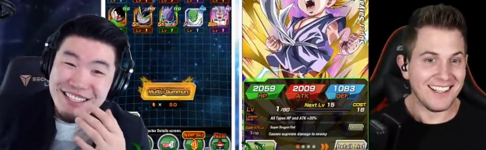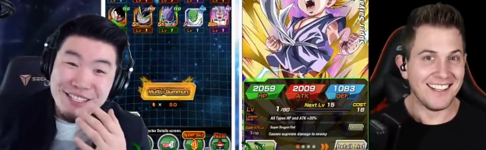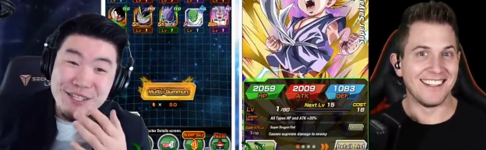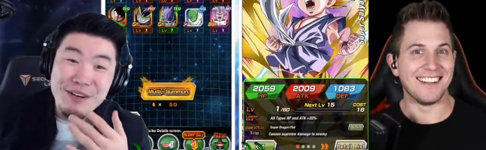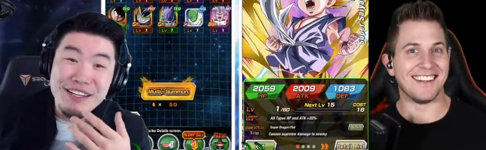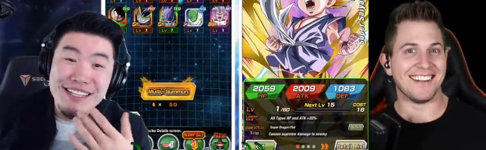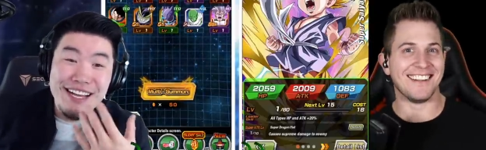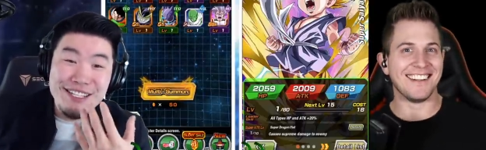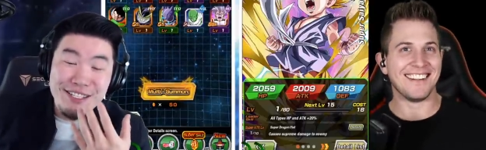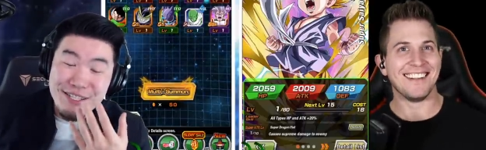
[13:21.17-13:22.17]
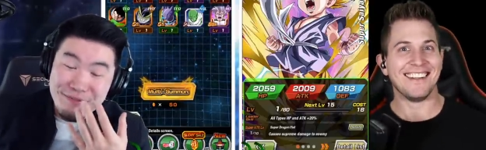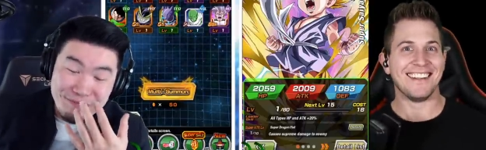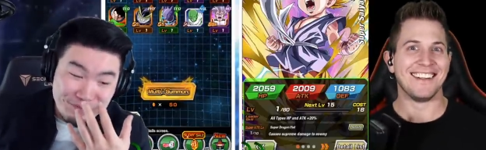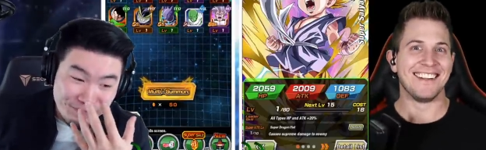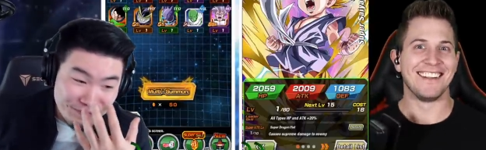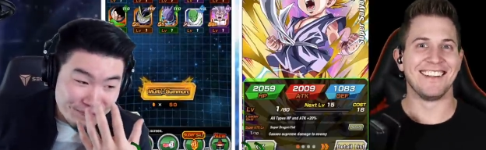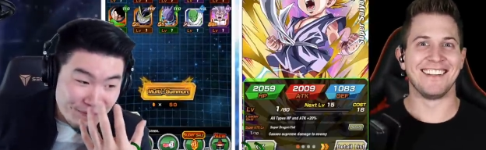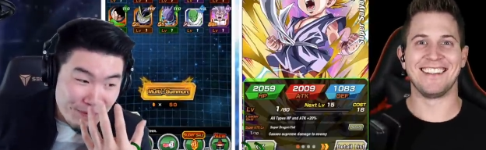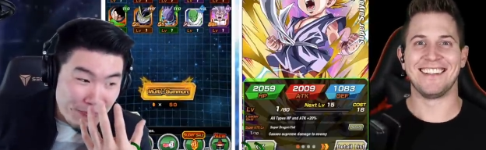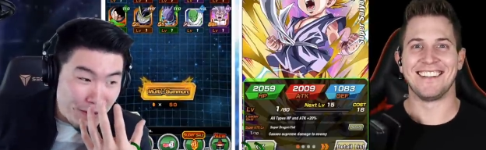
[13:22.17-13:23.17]
Speaker 1: dude, it's actually.
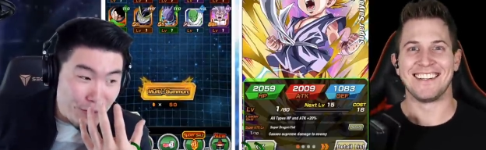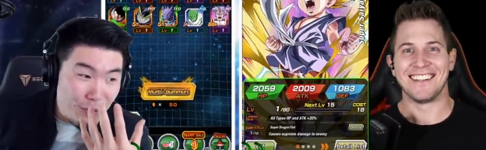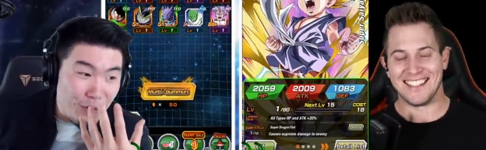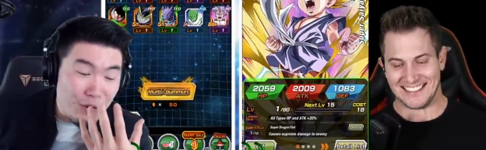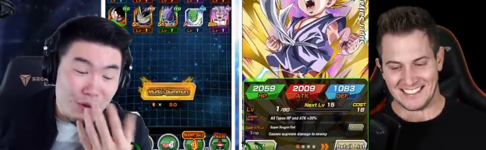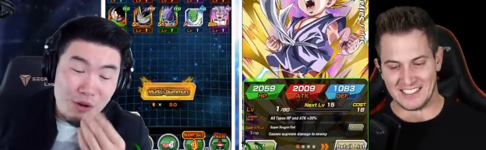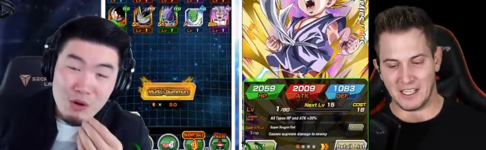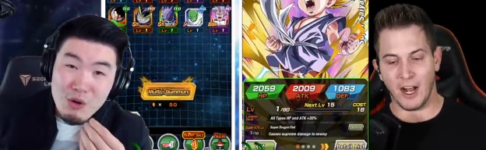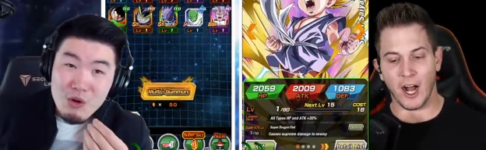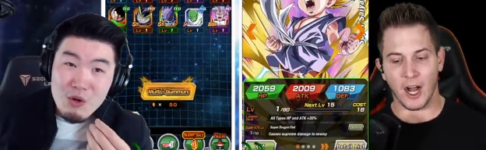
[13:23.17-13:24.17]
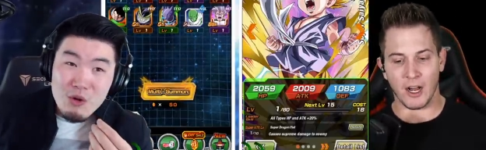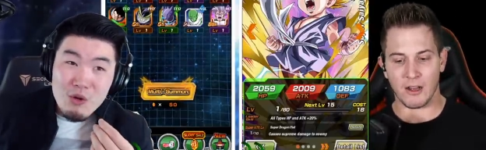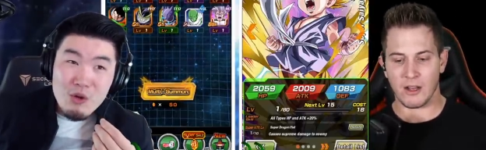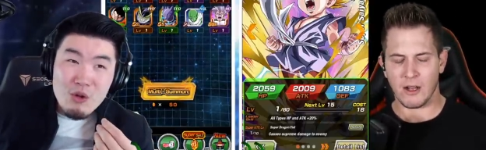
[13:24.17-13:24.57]
Ooh. Oh.